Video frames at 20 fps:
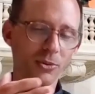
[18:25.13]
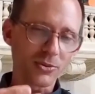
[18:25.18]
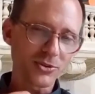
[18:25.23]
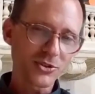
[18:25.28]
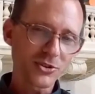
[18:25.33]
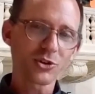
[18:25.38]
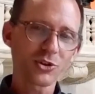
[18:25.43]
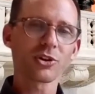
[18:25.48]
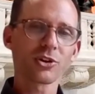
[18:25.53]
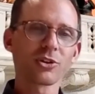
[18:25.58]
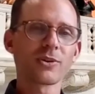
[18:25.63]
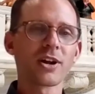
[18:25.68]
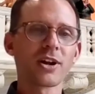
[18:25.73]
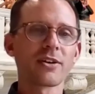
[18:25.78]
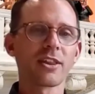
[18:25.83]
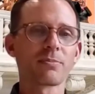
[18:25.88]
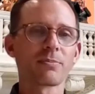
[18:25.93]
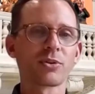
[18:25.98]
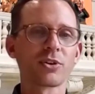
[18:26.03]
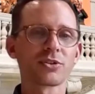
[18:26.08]
circle around
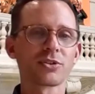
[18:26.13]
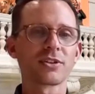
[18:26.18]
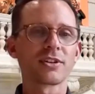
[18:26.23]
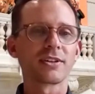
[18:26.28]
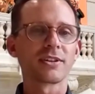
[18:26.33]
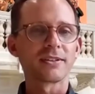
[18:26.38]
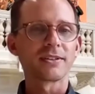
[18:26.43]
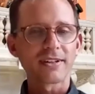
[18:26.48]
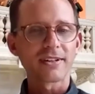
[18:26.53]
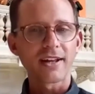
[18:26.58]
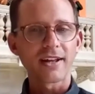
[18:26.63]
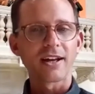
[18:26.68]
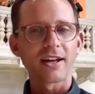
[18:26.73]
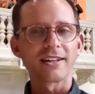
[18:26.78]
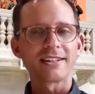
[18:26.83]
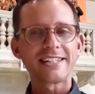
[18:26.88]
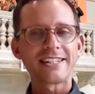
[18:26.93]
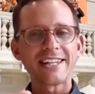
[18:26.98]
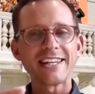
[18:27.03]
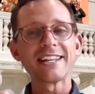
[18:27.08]
that person,
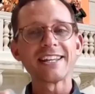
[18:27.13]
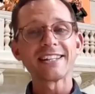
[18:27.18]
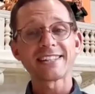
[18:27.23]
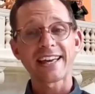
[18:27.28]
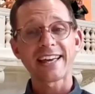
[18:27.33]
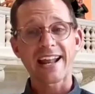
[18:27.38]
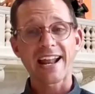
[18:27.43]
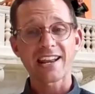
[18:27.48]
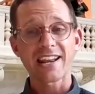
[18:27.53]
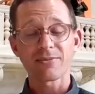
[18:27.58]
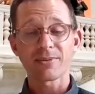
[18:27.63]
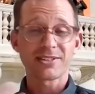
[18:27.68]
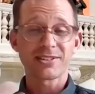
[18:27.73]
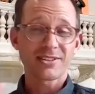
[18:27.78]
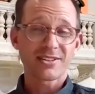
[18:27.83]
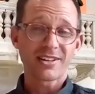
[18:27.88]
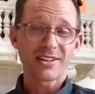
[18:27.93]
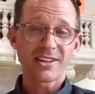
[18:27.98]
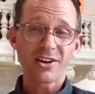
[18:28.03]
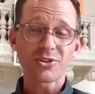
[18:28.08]
tease that out of them. Cause
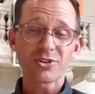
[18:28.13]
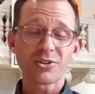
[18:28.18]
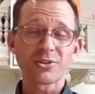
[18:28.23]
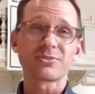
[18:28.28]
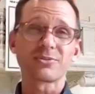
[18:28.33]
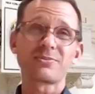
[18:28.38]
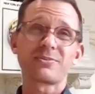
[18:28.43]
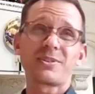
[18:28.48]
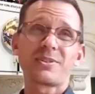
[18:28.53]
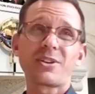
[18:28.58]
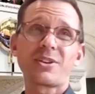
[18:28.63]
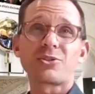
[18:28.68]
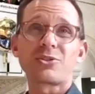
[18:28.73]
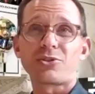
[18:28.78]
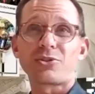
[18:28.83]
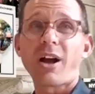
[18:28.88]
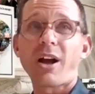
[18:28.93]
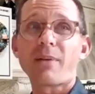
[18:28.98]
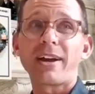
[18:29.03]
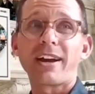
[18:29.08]
the other
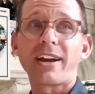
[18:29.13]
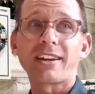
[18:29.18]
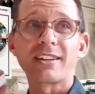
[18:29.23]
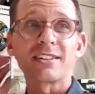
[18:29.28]
drawback